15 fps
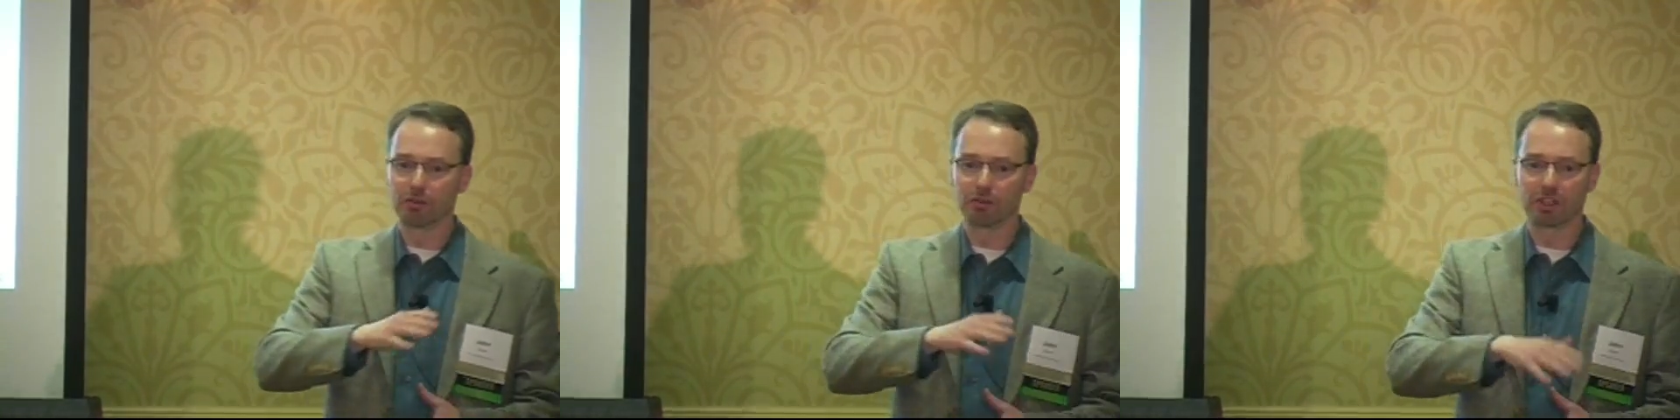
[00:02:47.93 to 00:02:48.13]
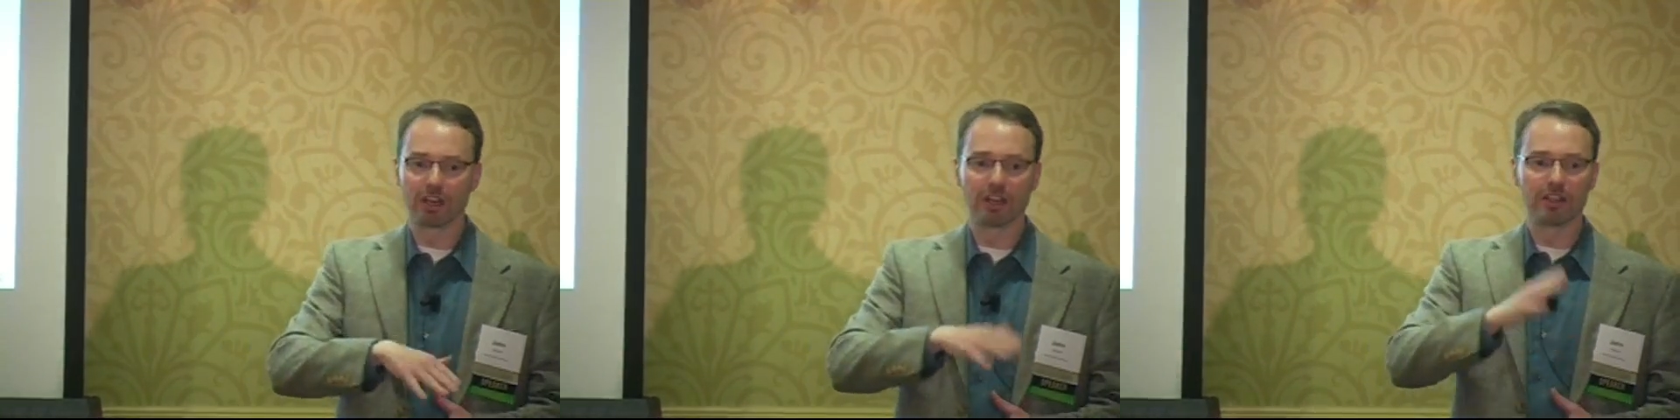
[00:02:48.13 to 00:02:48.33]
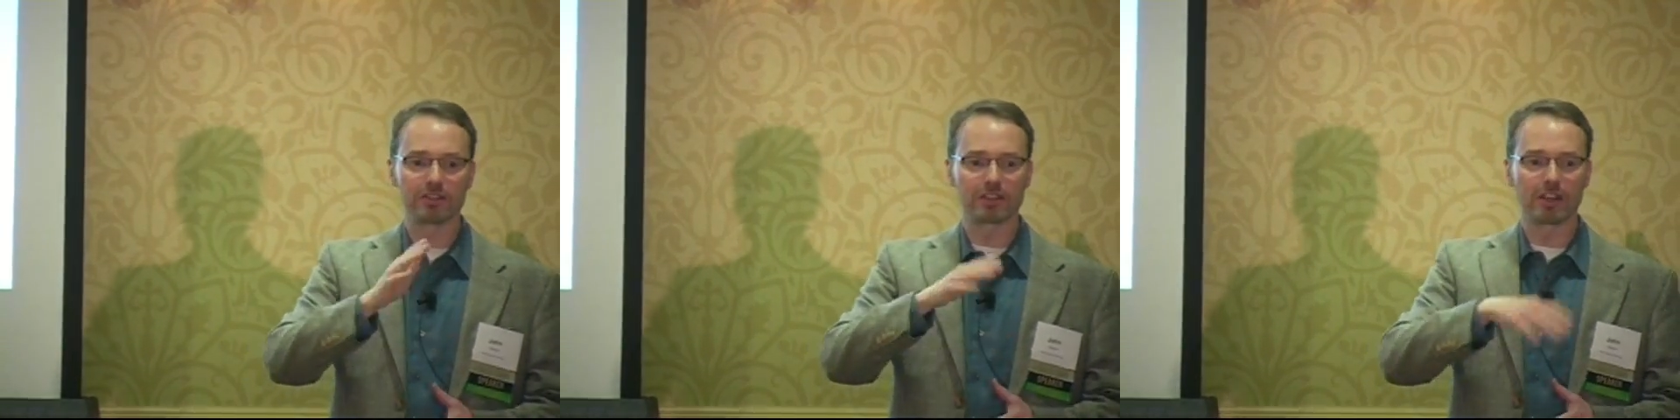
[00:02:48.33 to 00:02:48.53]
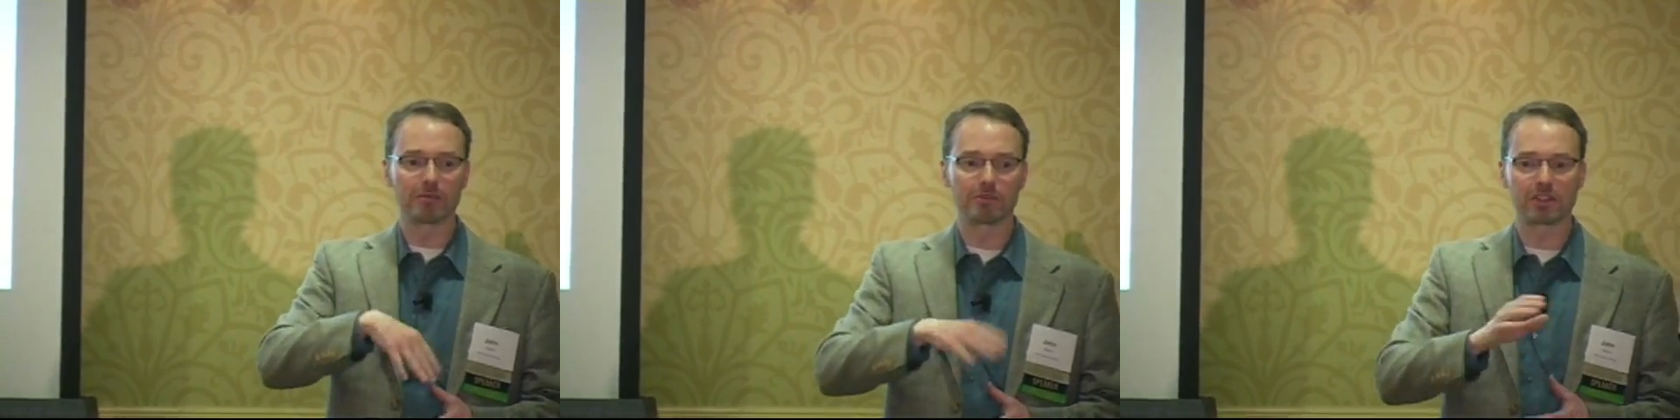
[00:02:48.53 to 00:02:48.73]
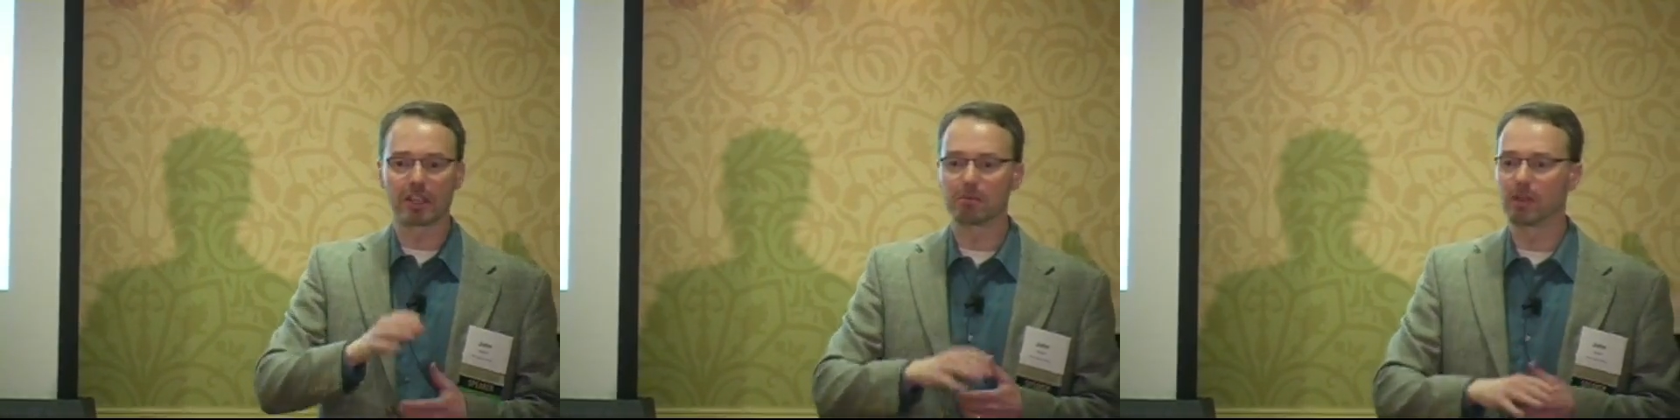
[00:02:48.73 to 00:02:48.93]
guns on
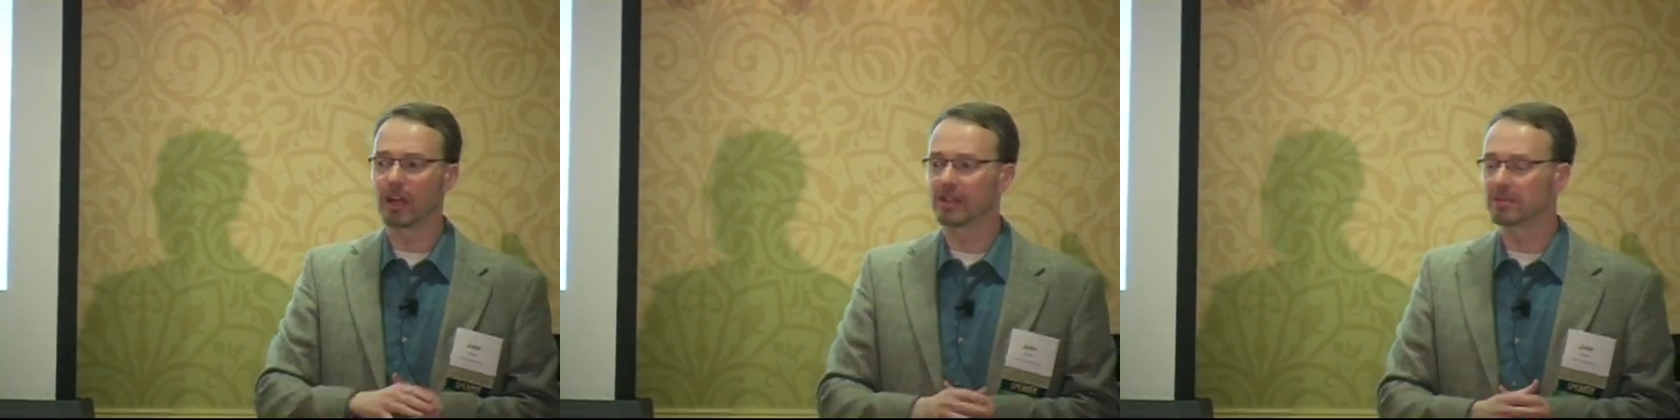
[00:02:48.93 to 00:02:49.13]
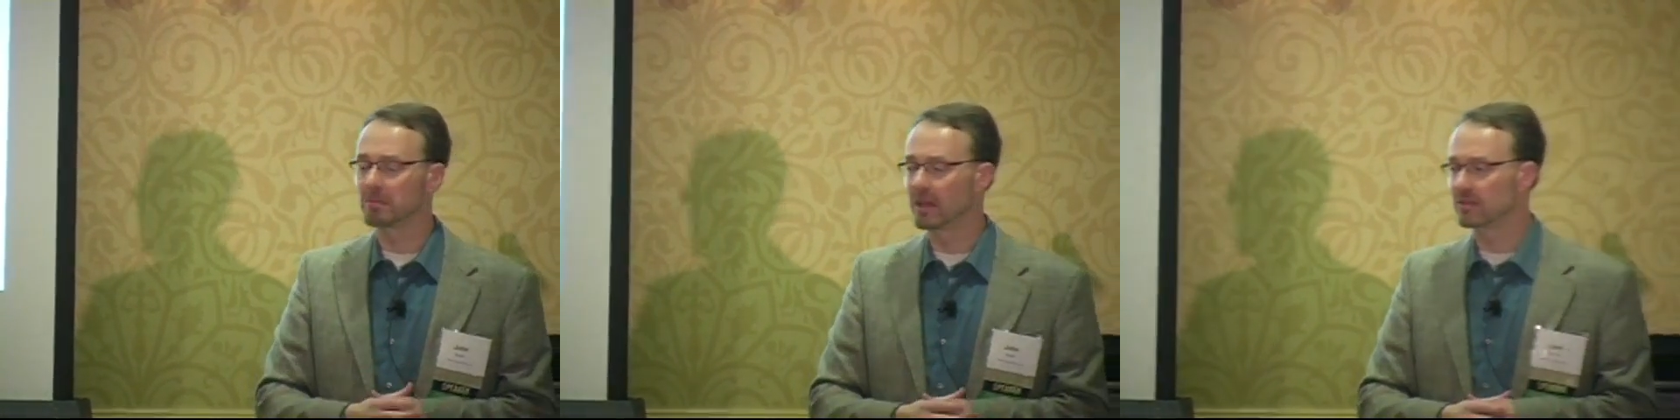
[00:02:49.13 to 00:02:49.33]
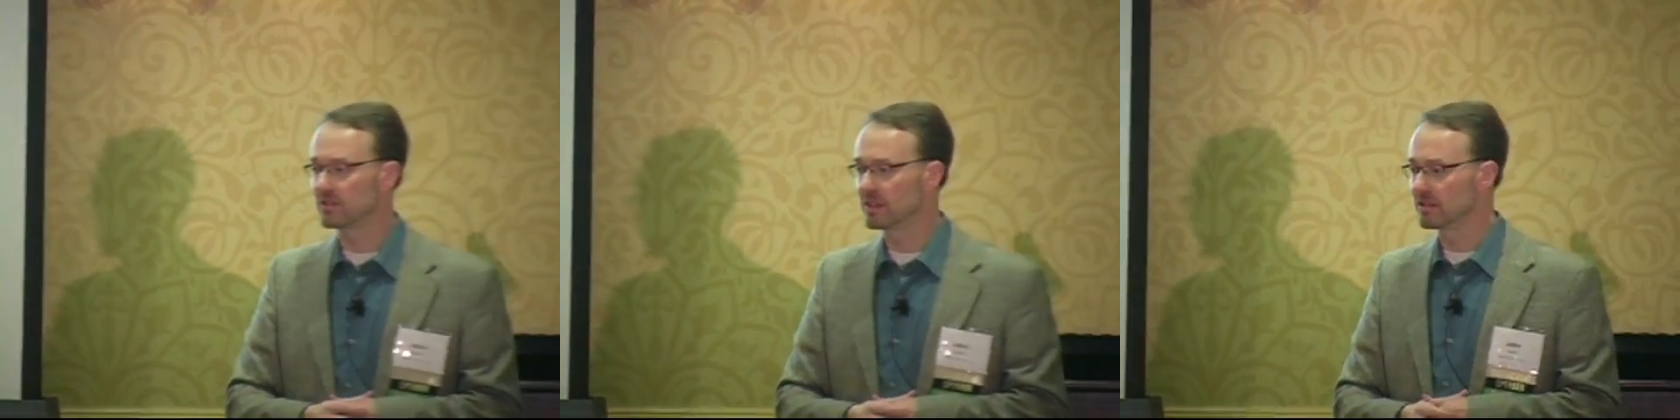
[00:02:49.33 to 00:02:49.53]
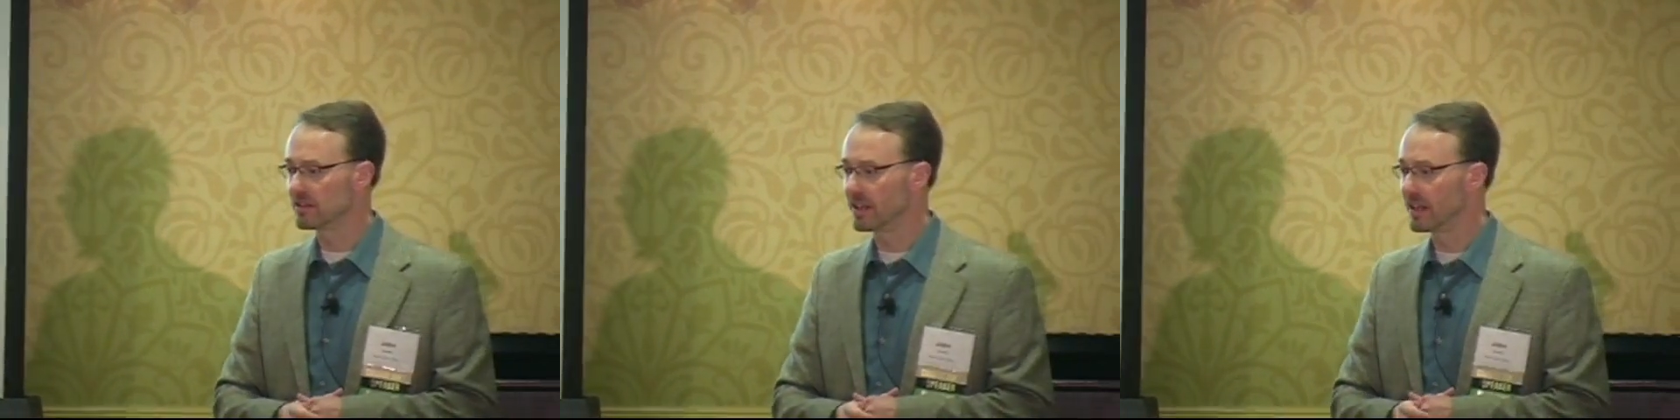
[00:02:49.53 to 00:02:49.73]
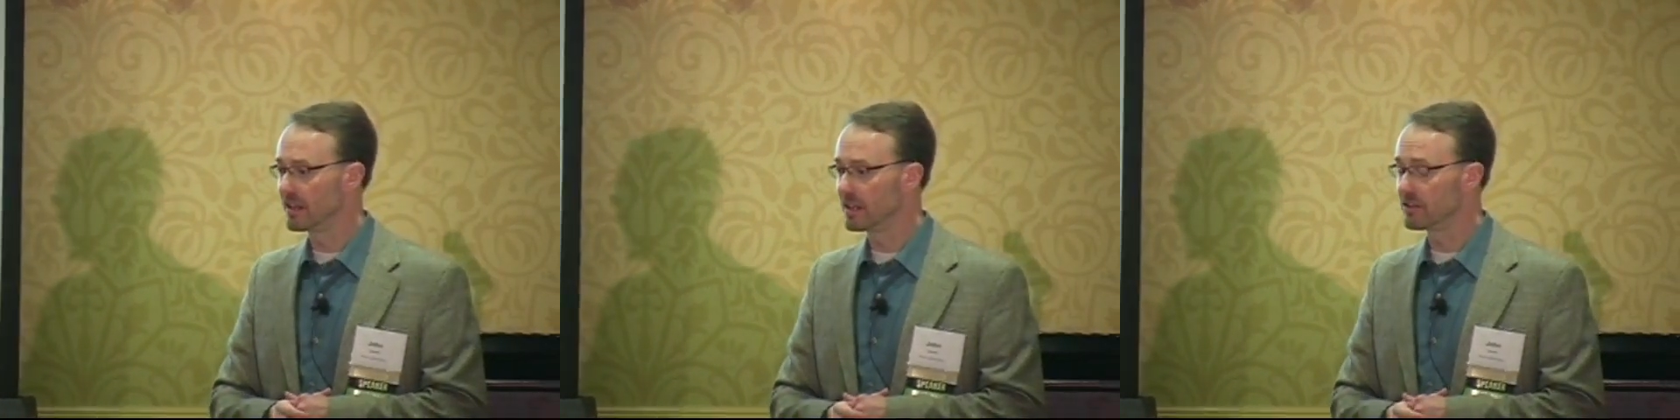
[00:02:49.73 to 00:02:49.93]
stabilized mounts, things of
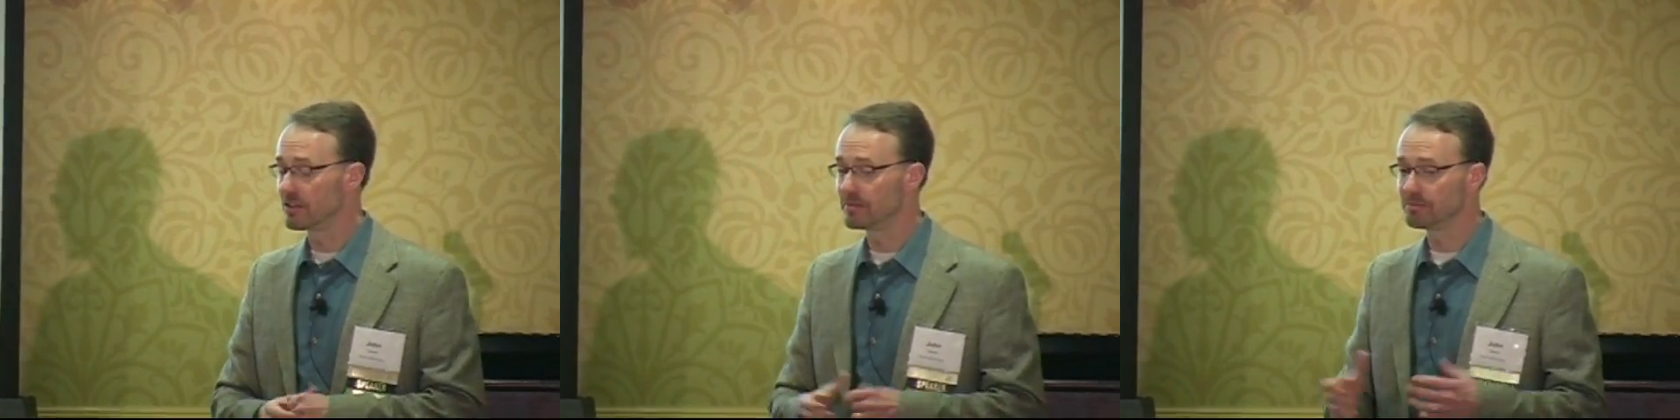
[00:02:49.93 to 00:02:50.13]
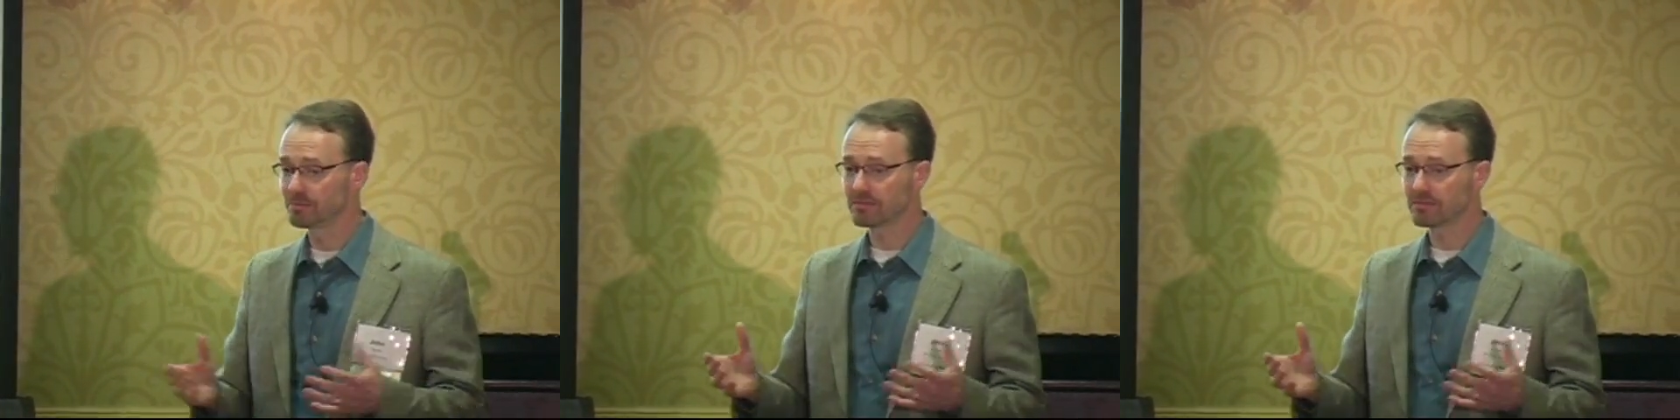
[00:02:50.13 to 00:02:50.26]
that nature.